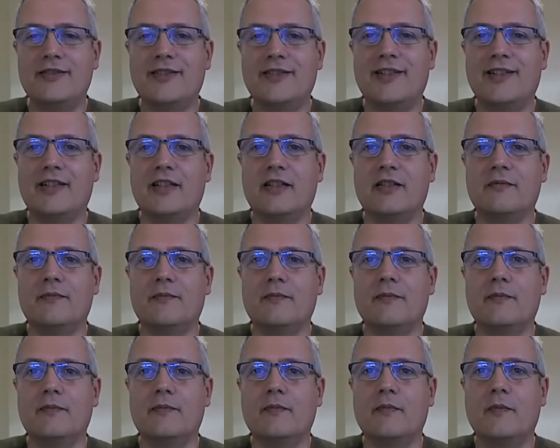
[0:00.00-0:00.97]

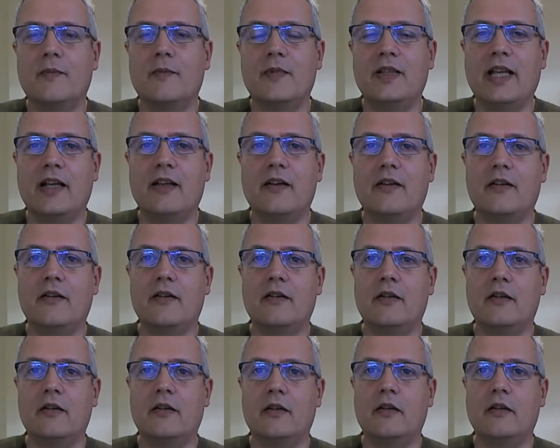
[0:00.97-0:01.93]
that
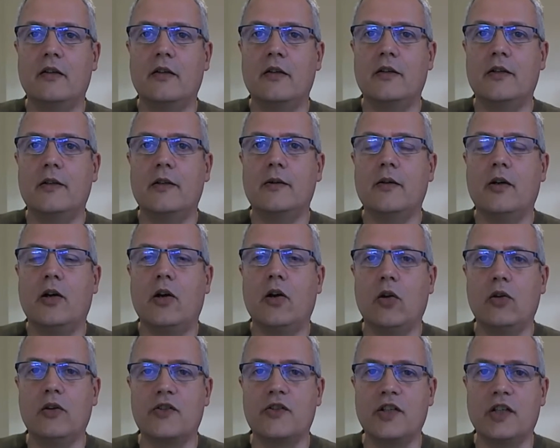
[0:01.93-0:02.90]

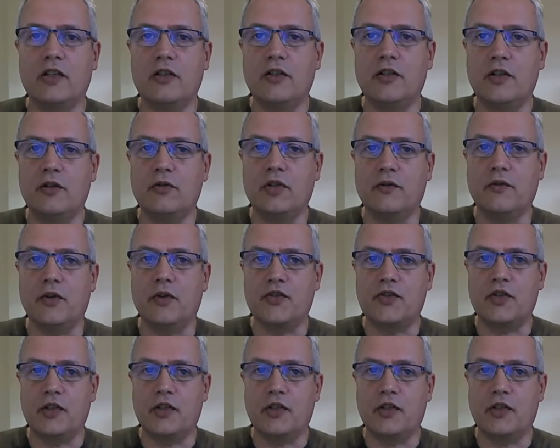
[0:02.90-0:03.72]
holds in the universe.